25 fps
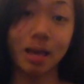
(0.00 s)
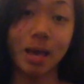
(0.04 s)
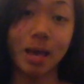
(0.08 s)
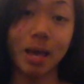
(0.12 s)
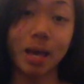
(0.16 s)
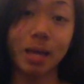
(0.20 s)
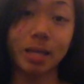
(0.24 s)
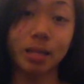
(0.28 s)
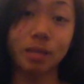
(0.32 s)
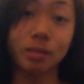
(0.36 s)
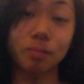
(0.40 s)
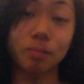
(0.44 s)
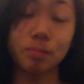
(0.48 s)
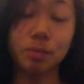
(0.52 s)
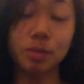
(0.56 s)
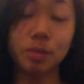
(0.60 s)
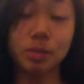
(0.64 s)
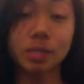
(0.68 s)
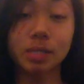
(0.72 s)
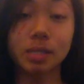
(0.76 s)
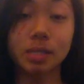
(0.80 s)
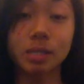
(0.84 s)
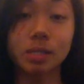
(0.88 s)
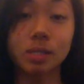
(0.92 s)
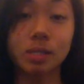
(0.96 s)
And the
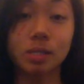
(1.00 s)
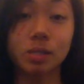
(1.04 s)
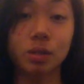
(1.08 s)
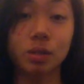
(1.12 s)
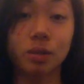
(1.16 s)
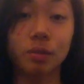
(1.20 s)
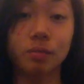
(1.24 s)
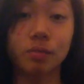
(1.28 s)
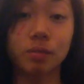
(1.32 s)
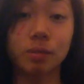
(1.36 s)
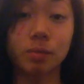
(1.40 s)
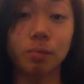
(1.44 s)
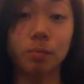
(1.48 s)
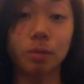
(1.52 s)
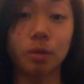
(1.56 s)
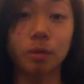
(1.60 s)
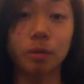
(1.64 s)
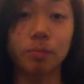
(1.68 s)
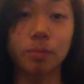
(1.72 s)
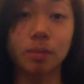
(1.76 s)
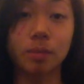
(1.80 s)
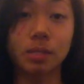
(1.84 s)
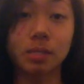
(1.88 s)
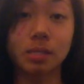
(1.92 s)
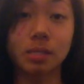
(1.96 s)
music serves a
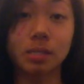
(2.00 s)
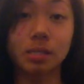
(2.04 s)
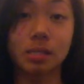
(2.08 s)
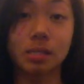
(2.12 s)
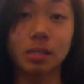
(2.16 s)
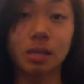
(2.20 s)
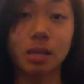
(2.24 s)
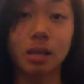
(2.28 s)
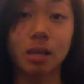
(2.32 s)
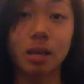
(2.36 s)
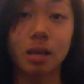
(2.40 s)
purpose